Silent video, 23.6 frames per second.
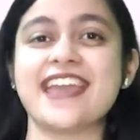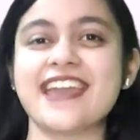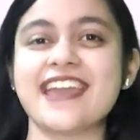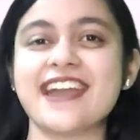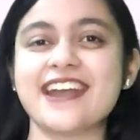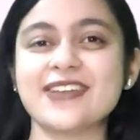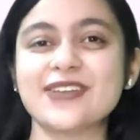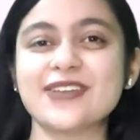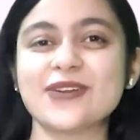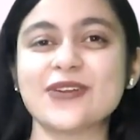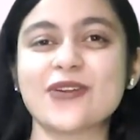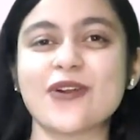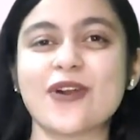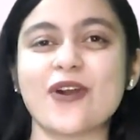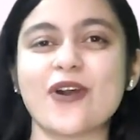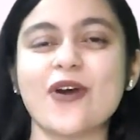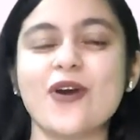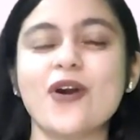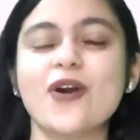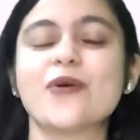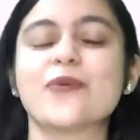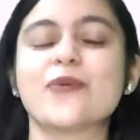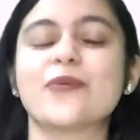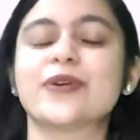Here you
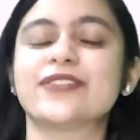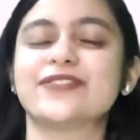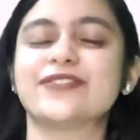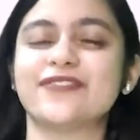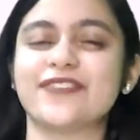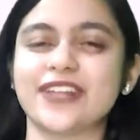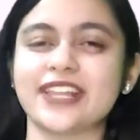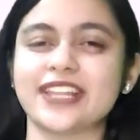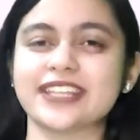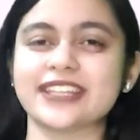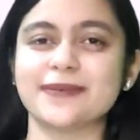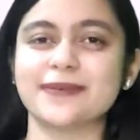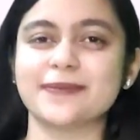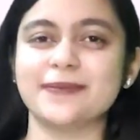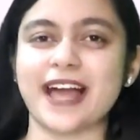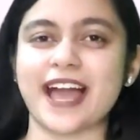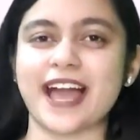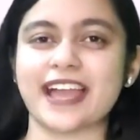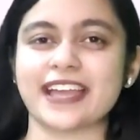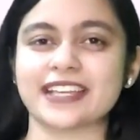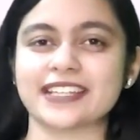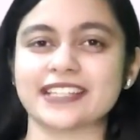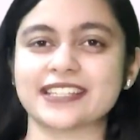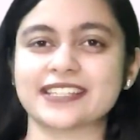go with fill in the
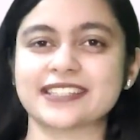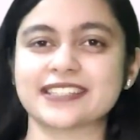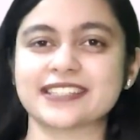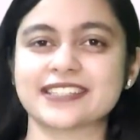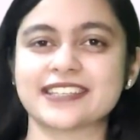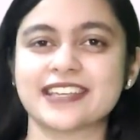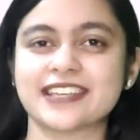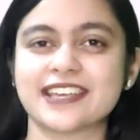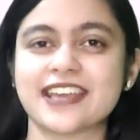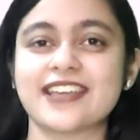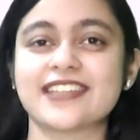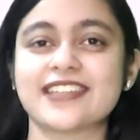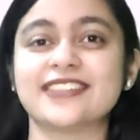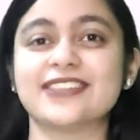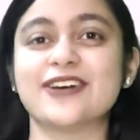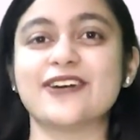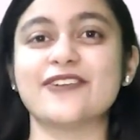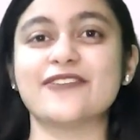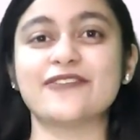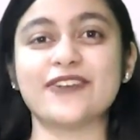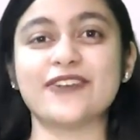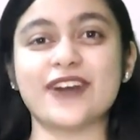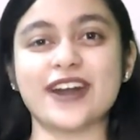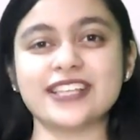blanks.
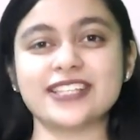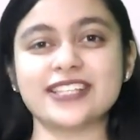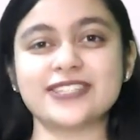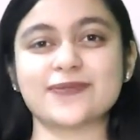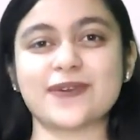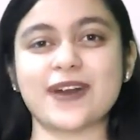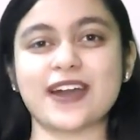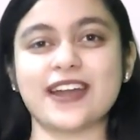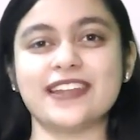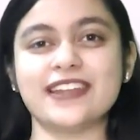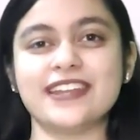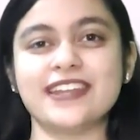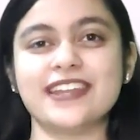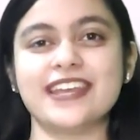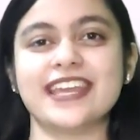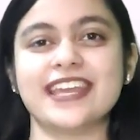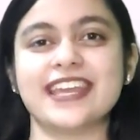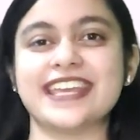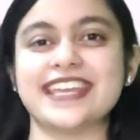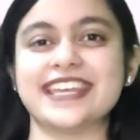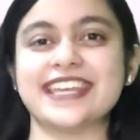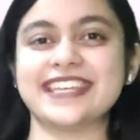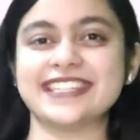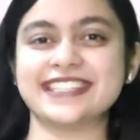The first one
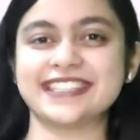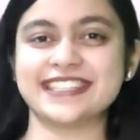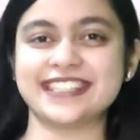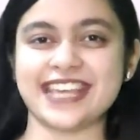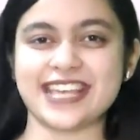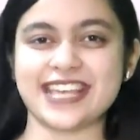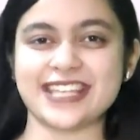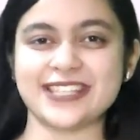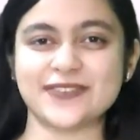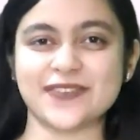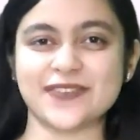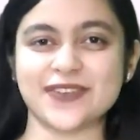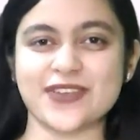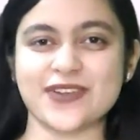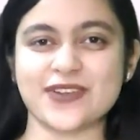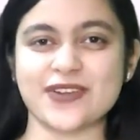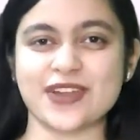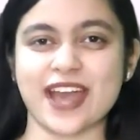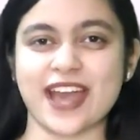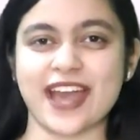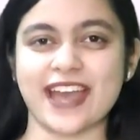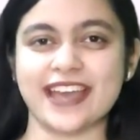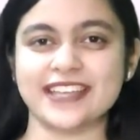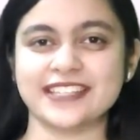is this for
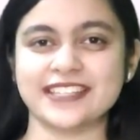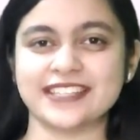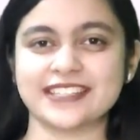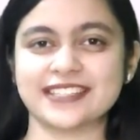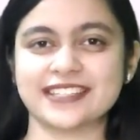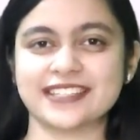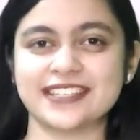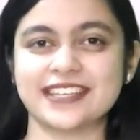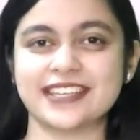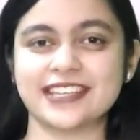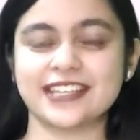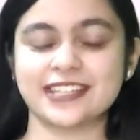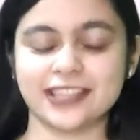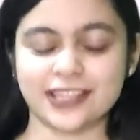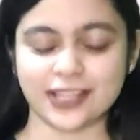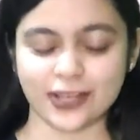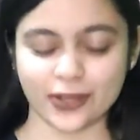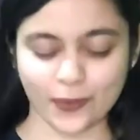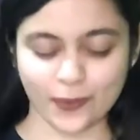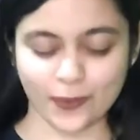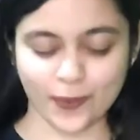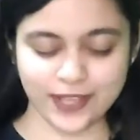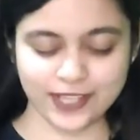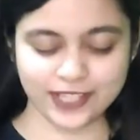you guys.
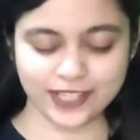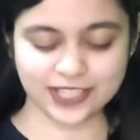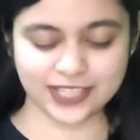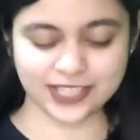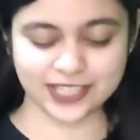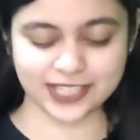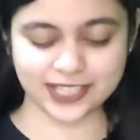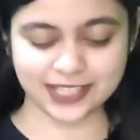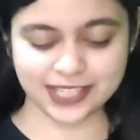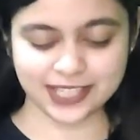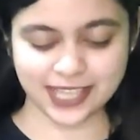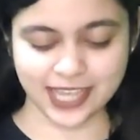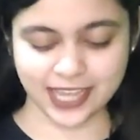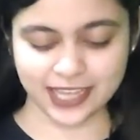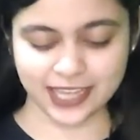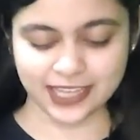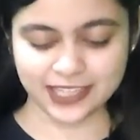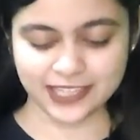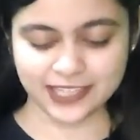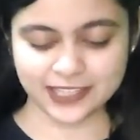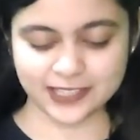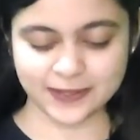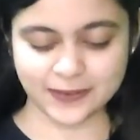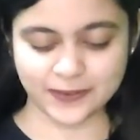The question
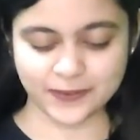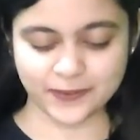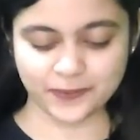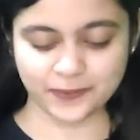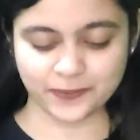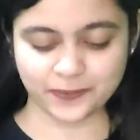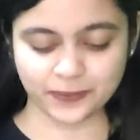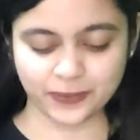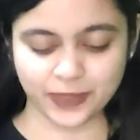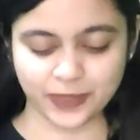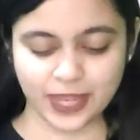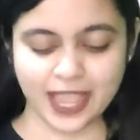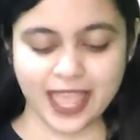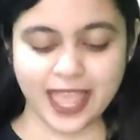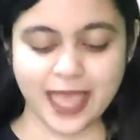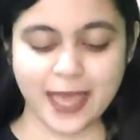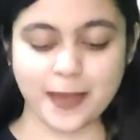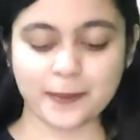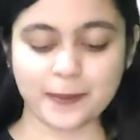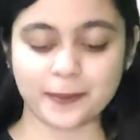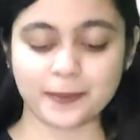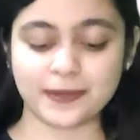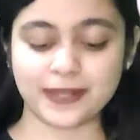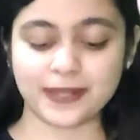says,
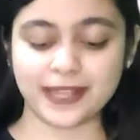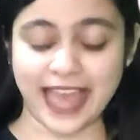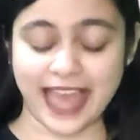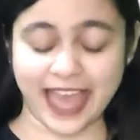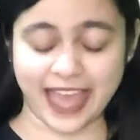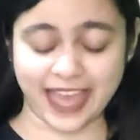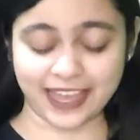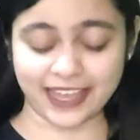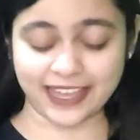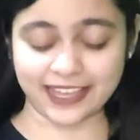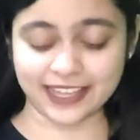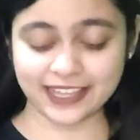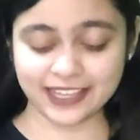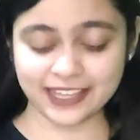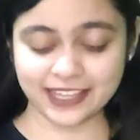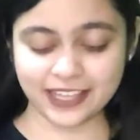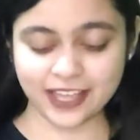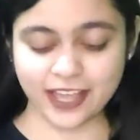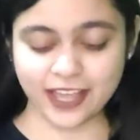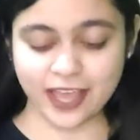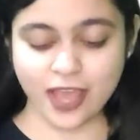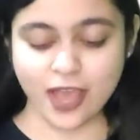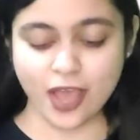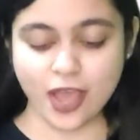
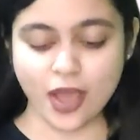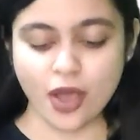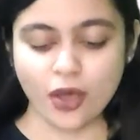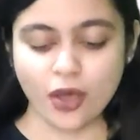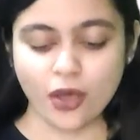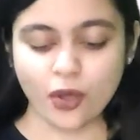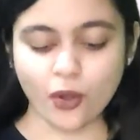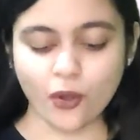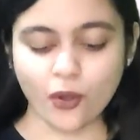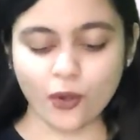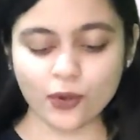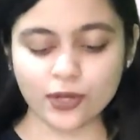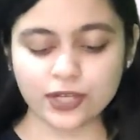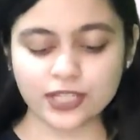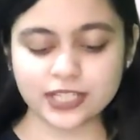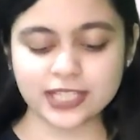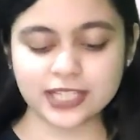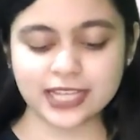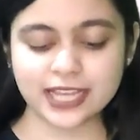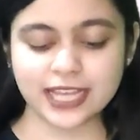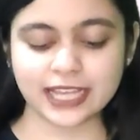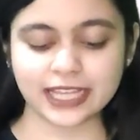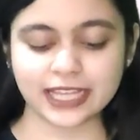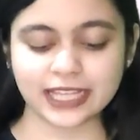blank, Hund
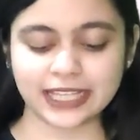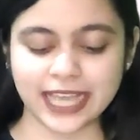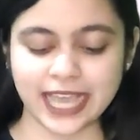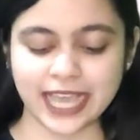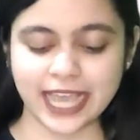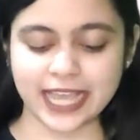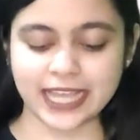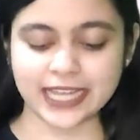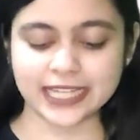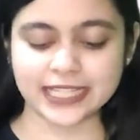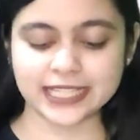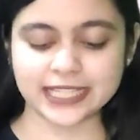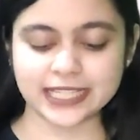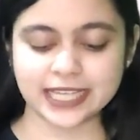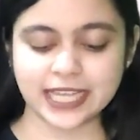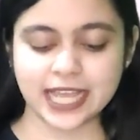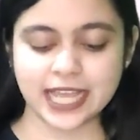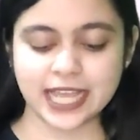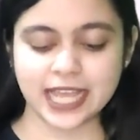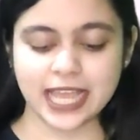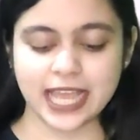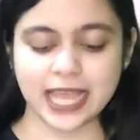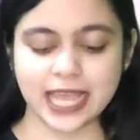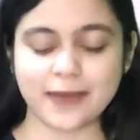geht
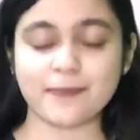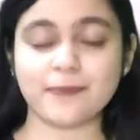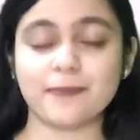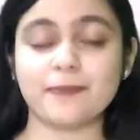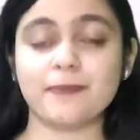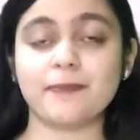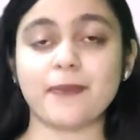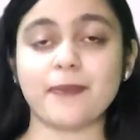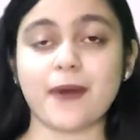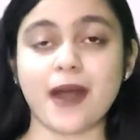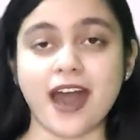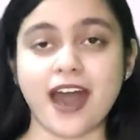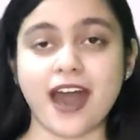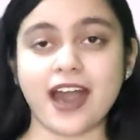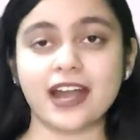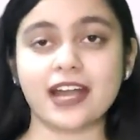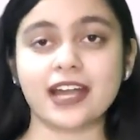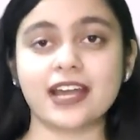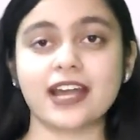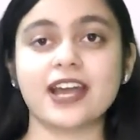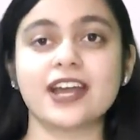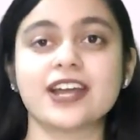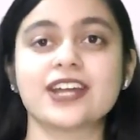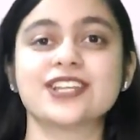im
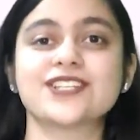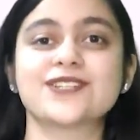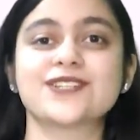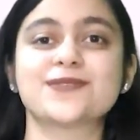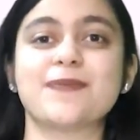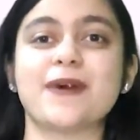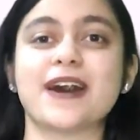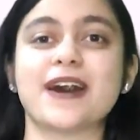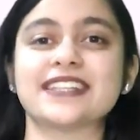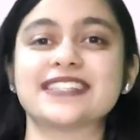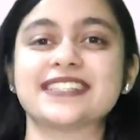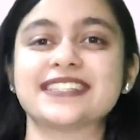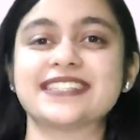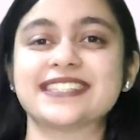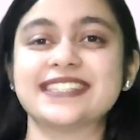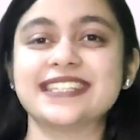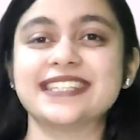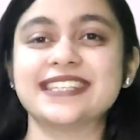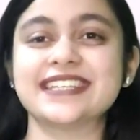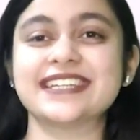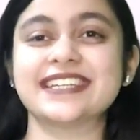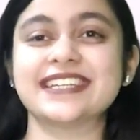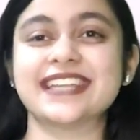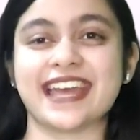Park
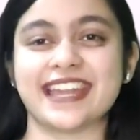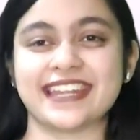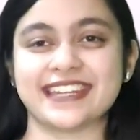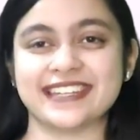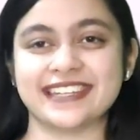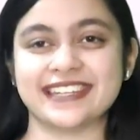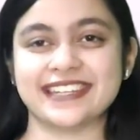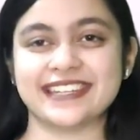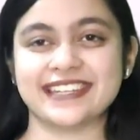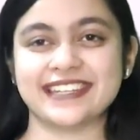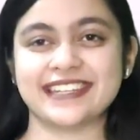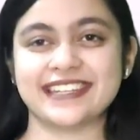spazieren.